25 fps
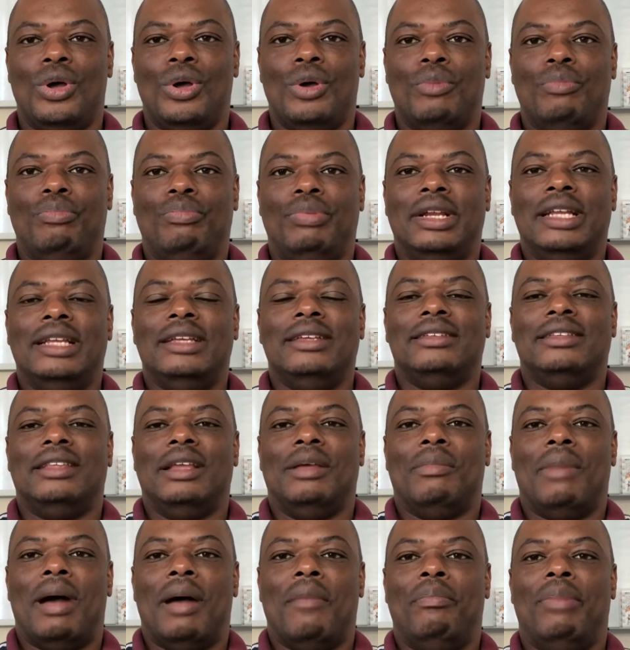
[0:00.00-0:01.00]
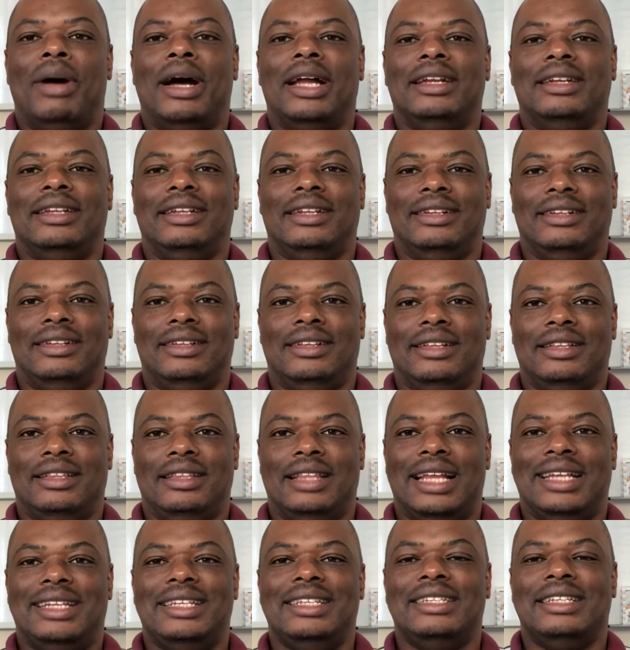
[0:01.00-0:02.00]
brings them abundance,
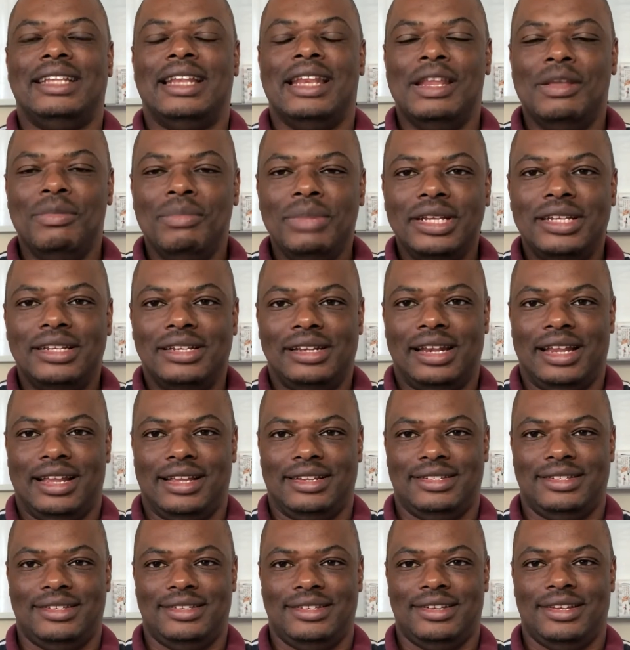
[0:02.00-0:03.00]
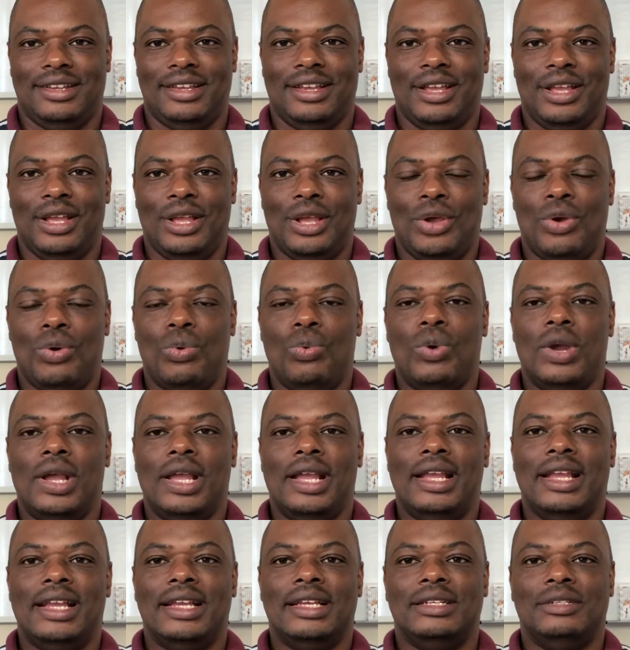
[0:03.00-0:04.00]
that is limitless.
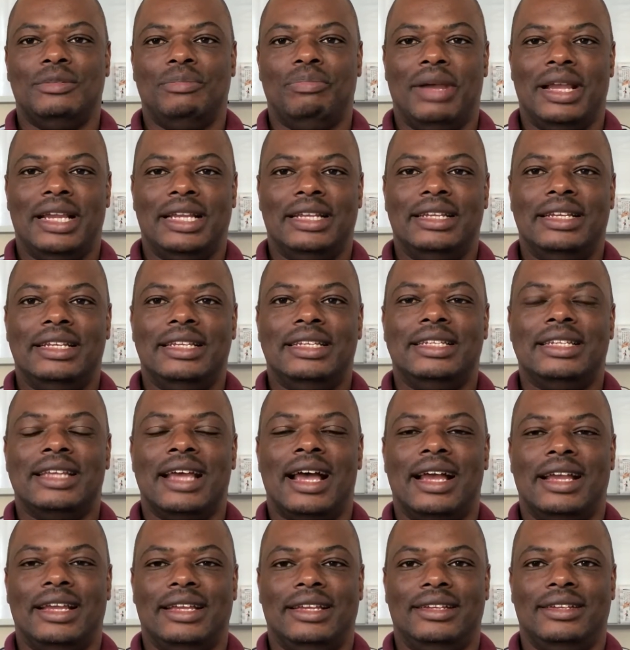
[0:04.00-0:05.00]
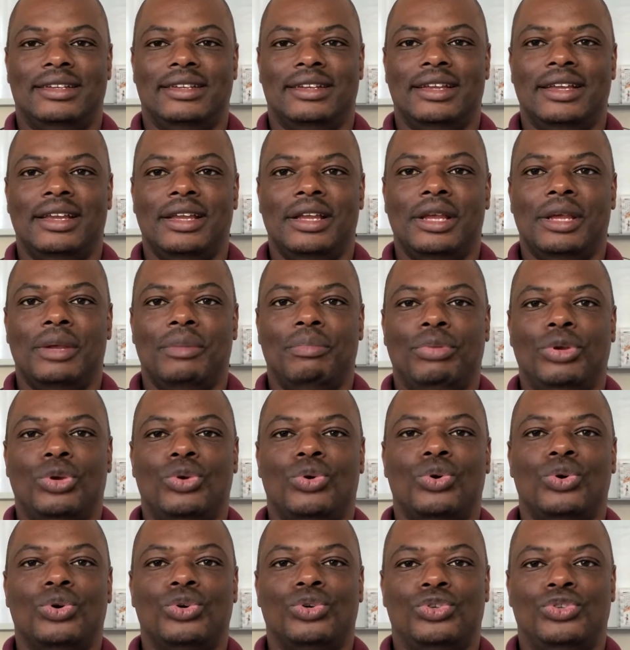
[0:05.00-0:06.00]
Whereas by design,
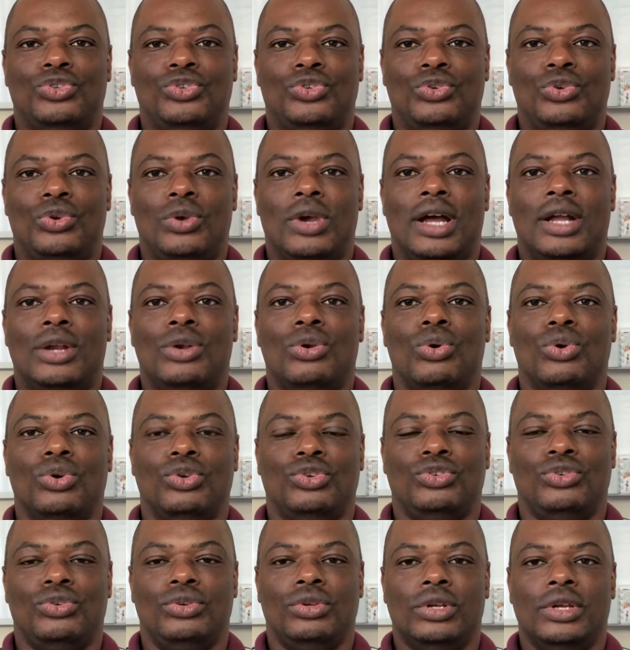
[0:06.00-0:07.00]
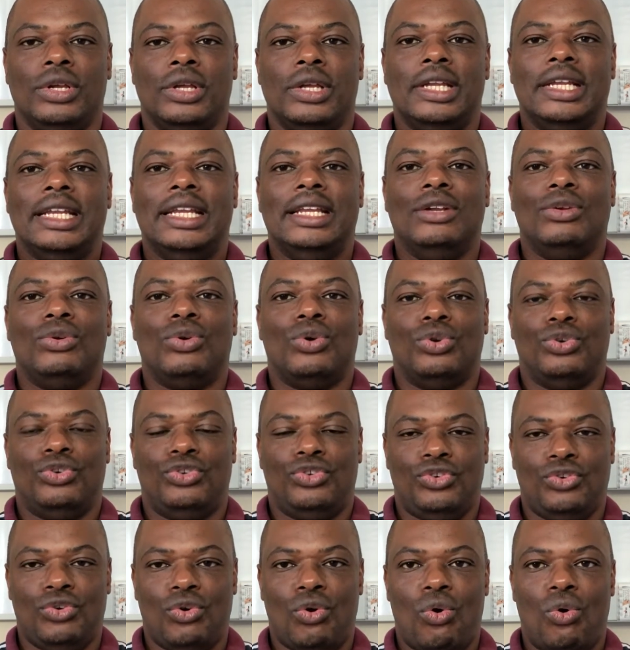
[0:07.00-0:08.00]
because you are not in
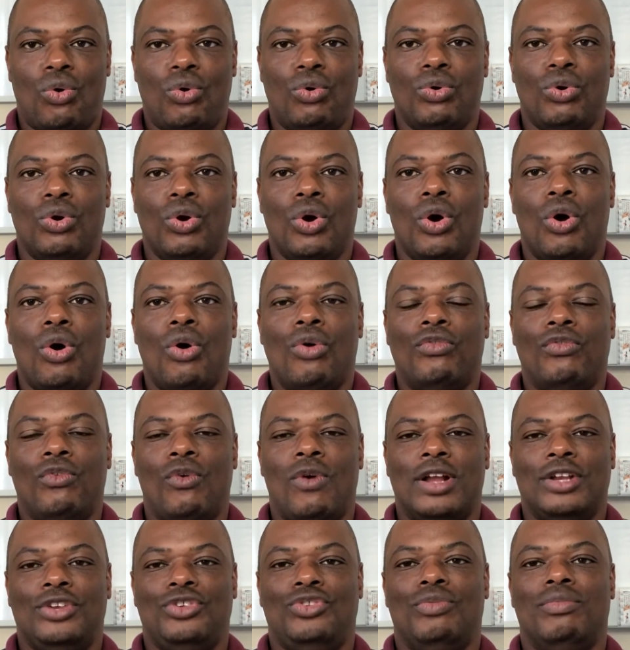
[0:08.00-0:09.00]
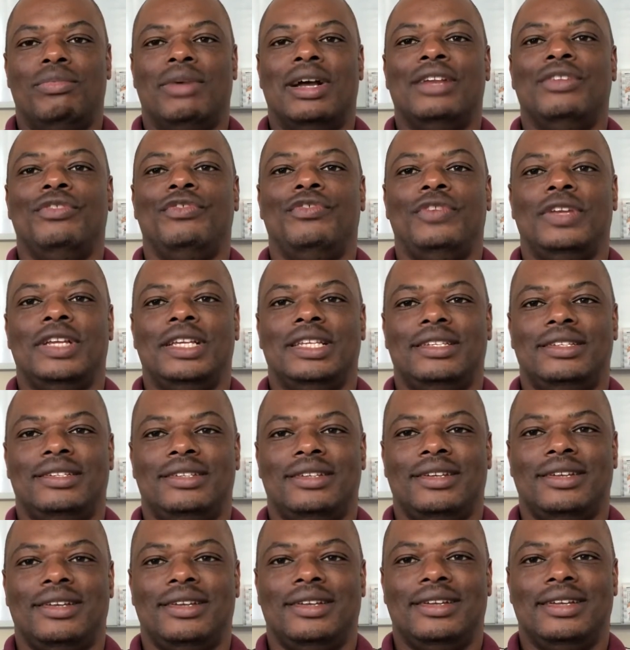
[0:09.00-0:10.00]
control of what you manifest
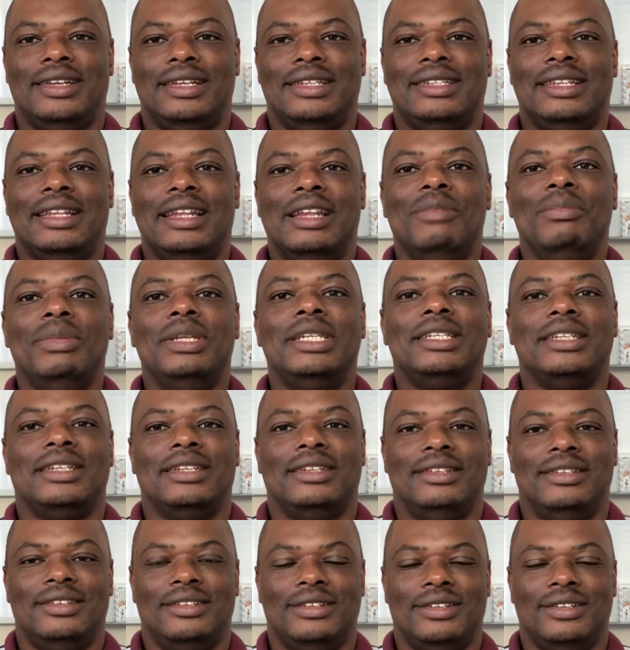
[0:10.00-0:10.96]
is limited,